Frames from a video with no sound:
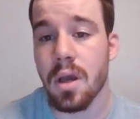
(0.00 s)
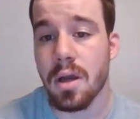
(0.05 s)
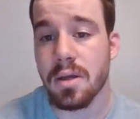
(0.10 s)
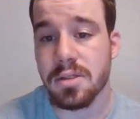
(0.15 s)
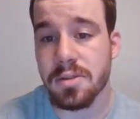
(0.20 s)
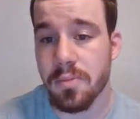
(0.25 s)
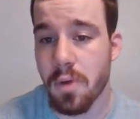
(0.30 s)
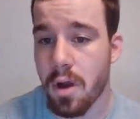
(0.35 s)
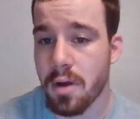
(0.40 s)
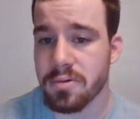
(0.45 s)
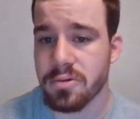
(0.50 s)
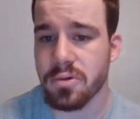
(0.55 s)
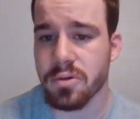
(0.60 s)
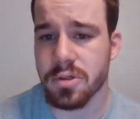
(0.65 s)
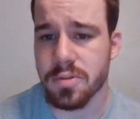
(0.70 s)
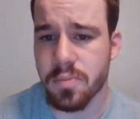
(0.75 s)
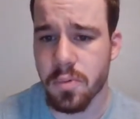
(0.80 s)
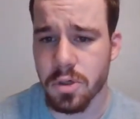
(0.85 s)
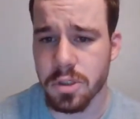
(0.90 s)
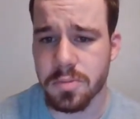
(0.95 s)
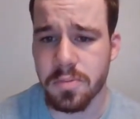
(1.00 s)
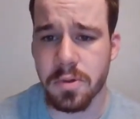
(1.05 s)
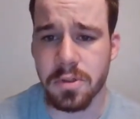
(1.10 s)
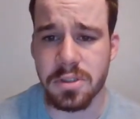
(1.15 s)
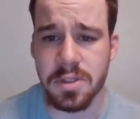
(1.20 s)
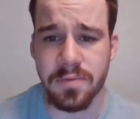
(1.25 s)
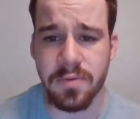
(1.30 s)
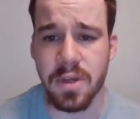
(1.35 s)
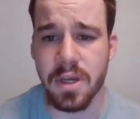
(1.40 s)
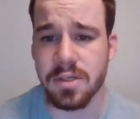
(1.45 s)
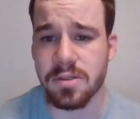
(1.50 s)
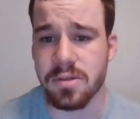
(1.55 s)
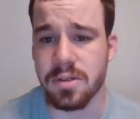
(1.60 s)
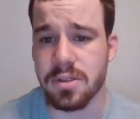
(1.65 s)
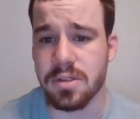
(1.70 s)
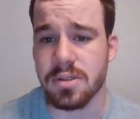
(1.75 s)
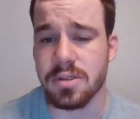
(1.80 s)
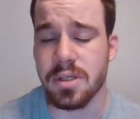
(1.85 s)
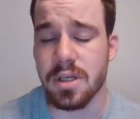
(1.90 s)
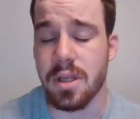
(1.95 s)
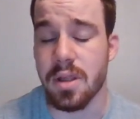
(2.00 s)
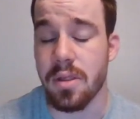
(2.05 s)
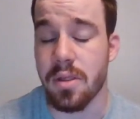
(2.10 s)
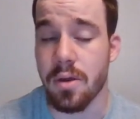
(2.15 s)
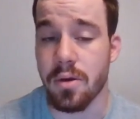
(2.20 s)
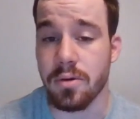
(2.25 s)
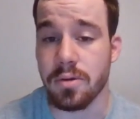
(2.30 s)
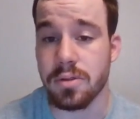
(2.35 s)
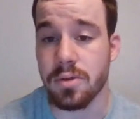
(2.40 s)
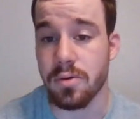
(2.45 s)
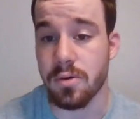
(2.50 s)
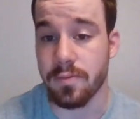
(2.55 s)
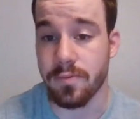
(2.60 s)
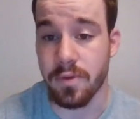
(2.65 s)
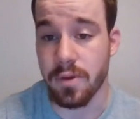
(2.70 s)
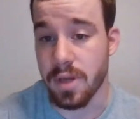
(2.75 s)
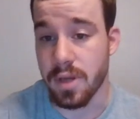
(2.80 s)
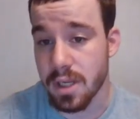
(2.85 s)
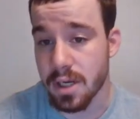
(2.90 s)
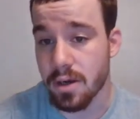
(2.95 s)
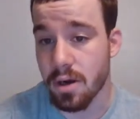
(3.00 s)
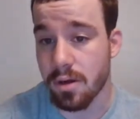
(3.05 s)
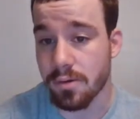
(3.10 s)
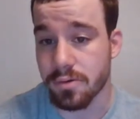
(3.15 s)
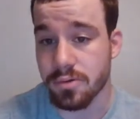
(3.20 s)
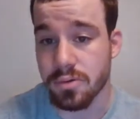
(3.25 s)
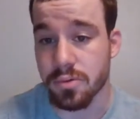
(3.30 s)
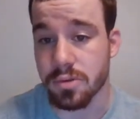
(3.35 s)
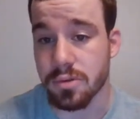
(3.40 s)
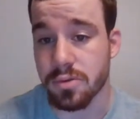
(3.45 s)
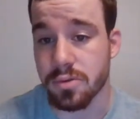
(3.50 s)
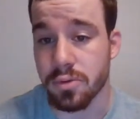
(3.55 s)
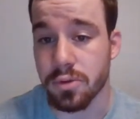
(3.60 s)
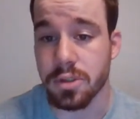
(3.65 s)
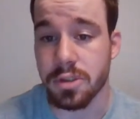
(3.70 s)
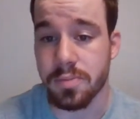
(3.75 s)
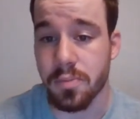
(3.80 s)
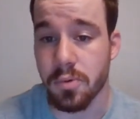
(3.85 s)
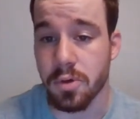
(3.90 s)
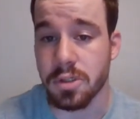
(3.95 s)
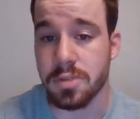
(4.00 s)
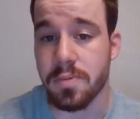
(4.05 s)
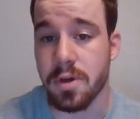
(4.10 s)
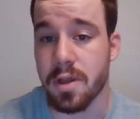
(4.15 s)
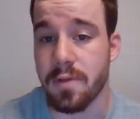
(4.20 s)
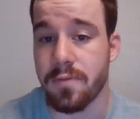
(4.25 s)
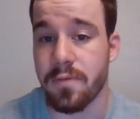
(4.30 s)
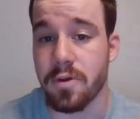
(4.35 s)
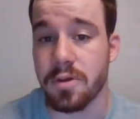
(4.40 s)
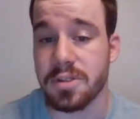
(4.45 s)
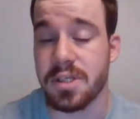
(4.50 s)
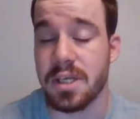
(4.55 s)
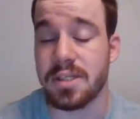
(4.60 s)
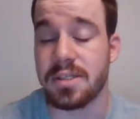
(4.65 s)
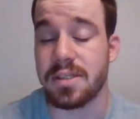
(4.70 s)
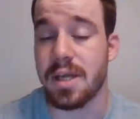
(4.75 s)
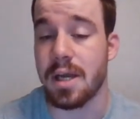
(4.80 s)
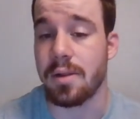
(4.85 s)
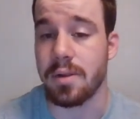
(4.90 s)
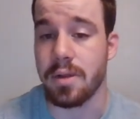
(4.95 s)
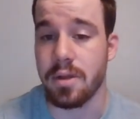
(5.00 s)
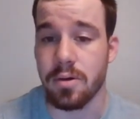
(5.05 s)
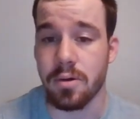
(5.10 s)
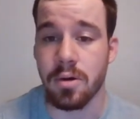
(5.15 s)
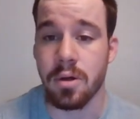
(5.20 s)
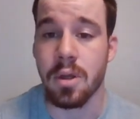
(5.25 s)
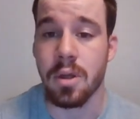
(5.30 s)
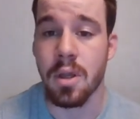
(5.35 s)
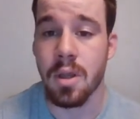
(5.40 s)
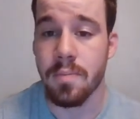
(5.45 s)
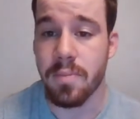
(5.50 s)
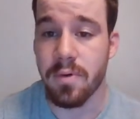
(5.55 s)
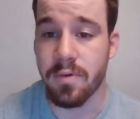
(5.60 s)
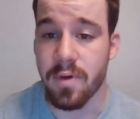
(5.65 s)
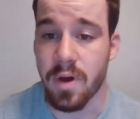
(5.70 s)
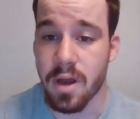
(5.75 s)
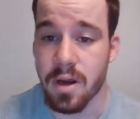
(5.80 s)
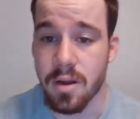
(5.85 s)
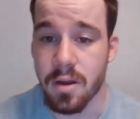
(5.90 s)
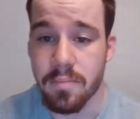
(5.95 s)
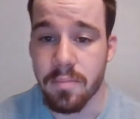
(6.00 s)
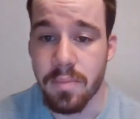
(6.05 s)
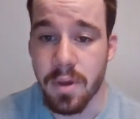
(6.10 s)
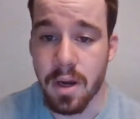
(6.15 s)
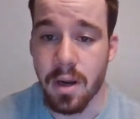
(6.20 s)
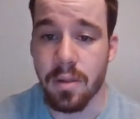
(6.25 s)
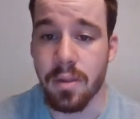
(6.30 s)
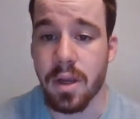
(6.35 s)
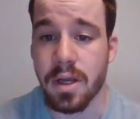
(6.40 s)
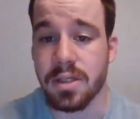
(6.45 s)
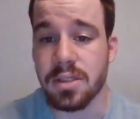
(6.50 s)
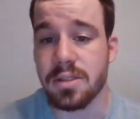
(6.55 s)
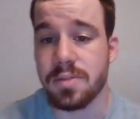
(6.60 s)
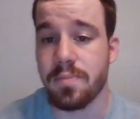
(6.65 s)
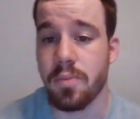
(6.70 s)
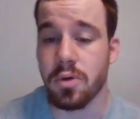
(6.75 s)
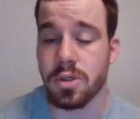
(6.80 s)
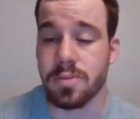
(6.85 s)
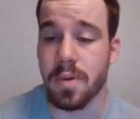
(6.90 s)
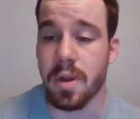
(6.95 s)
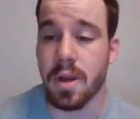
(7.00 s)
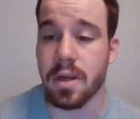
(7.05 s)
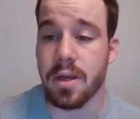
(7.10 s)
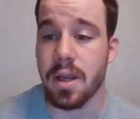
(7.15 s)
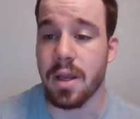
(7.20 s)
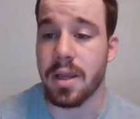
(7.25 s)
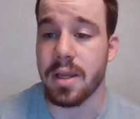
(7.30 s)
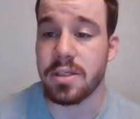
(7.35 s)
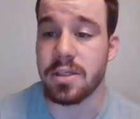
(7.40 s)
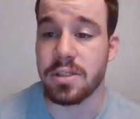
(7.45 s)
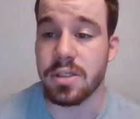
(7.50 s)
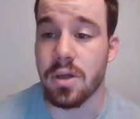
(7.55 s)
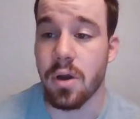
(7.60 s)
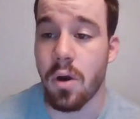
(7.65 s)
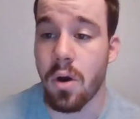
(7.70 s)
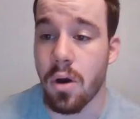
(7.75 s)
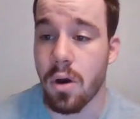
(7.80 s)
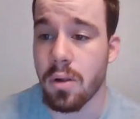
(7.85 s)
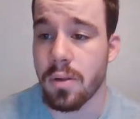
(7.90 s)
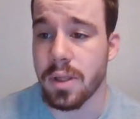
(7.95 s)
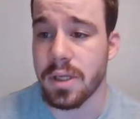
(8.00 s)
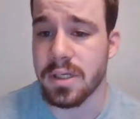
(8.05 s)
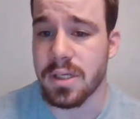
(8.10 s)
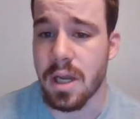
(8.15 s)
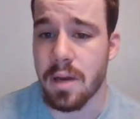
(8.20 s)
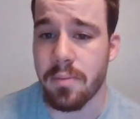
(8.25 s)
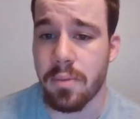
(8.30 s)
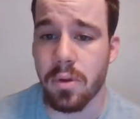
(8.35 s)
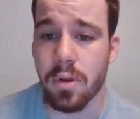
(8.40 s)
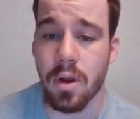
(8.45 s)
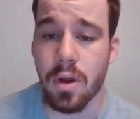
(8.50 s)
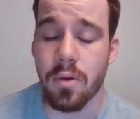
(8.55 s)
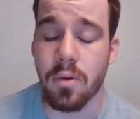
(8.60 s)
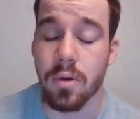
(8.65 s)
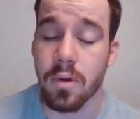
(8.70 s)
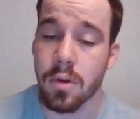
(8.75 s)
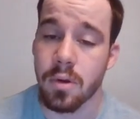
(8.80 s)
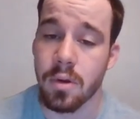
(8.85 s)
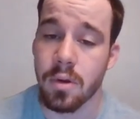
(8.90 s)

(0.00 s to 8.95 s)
some offshore sports books if you guys are interested in those, or if you need an offshore sports book if your state's not legal. Bovada, BetOnline, SportsBetting.ag, all linked down below.